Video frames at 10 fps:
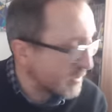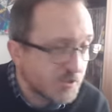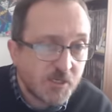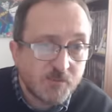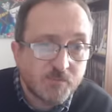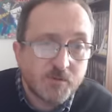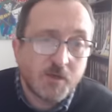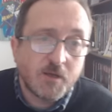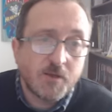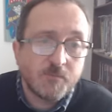cheap
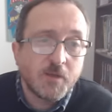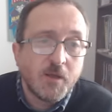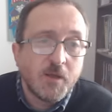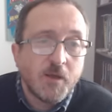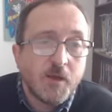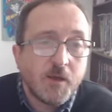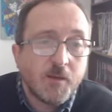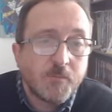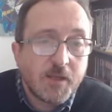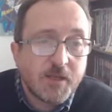
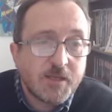player.